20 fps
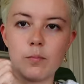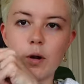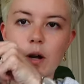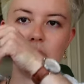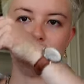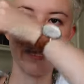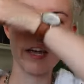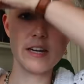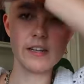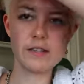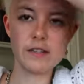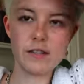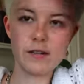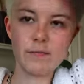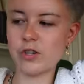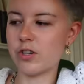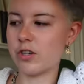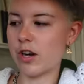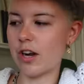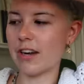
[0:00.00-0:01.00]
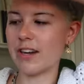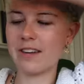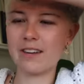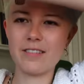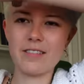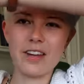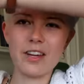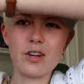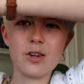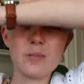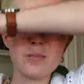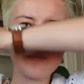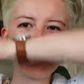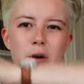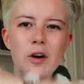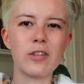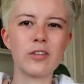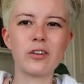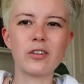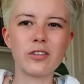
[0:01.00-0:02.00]
bralette, which I couldn't be
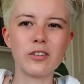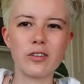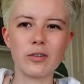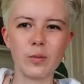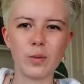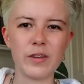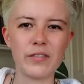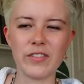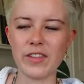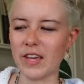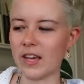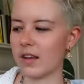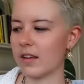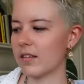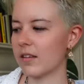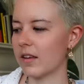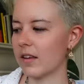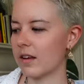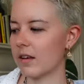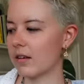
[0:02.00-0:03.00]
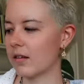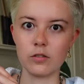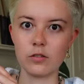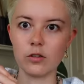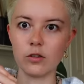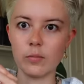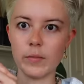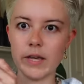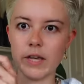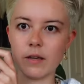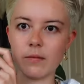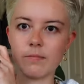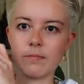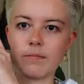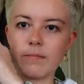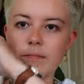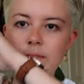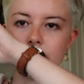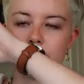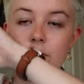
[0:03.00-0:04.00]
bothered to weave the ends in. Sue me.
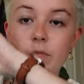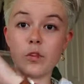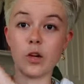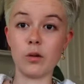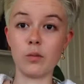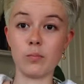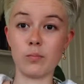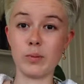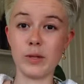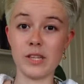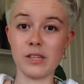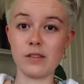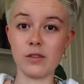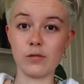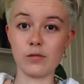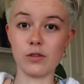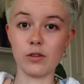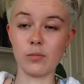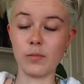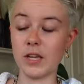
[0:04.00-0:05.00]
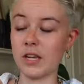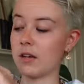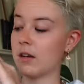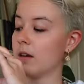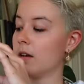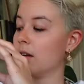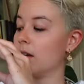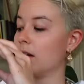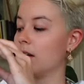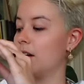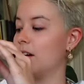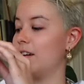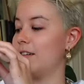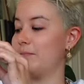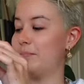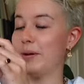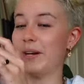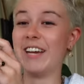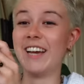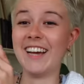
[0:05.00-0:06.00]
Please don't sue me.
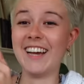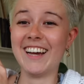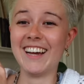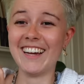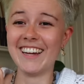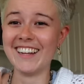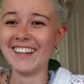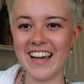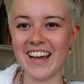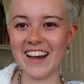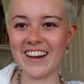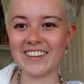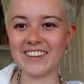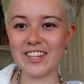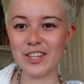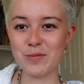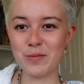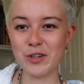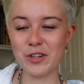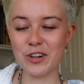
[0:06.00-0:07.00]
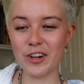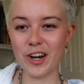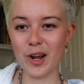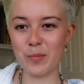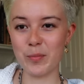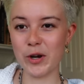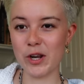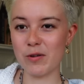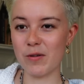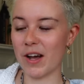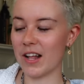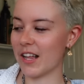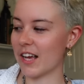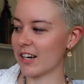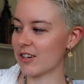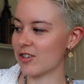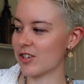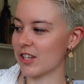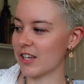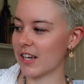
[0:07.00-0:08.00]
Yeah, this one turned out pretty well,
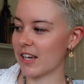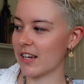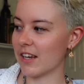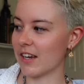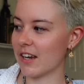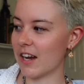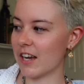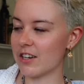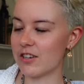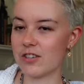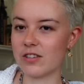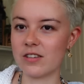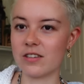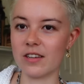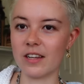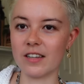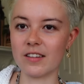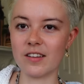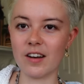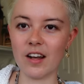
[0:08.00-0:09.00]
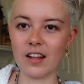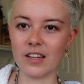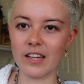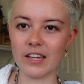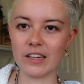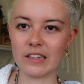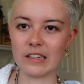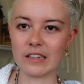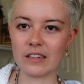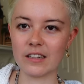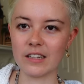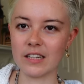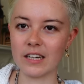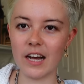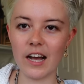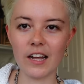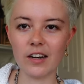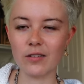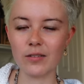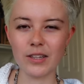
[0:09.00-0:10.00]
actually. I
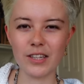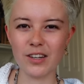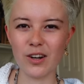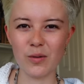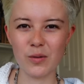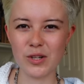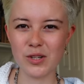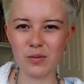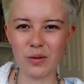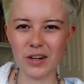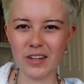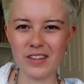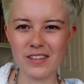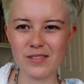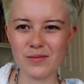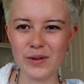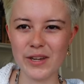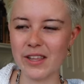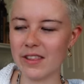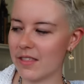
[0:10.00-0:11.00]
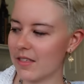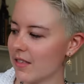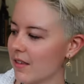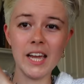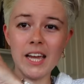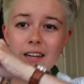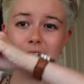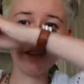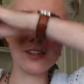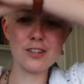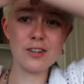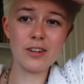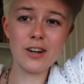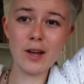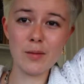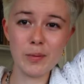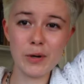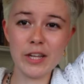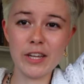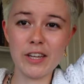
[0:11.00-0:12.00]
don't really know what to wear this with. It did turn
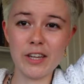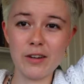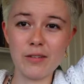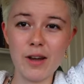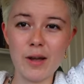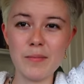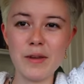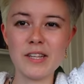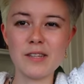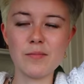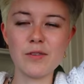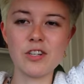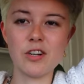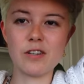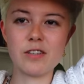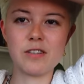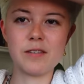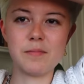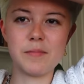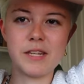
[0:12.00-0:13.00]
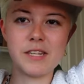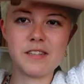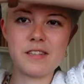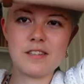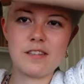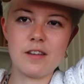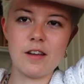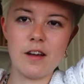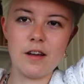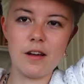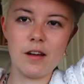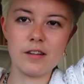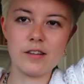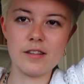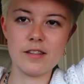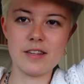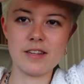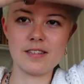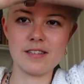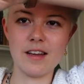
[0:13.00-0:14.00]
out pretty cute. I made some adjustments
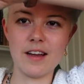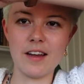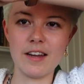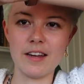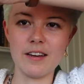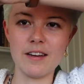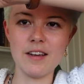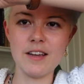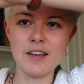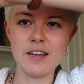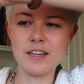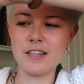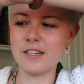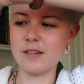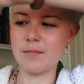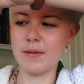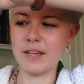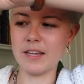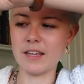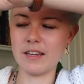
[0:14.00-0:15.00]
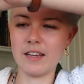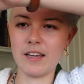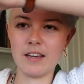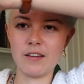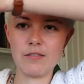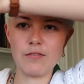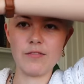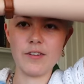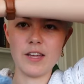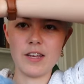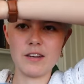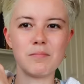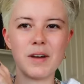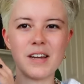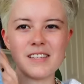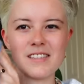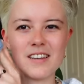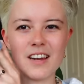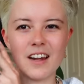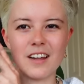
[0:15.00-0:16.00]
to the design to make it like fit my
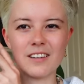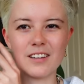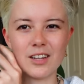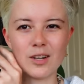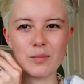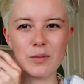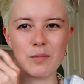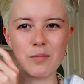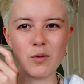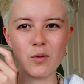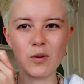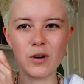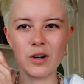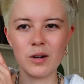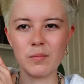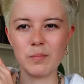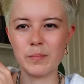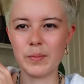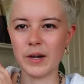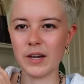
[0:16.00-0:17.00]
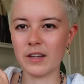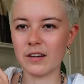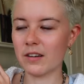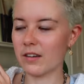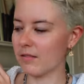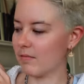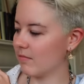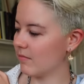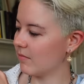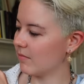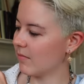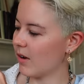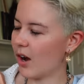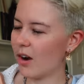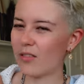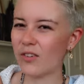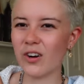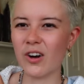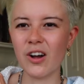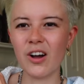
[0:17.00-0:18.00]
style a little bit more, but
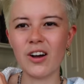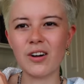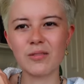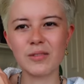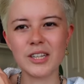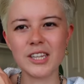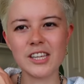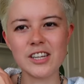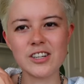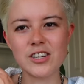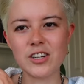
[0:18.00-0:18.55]
overall really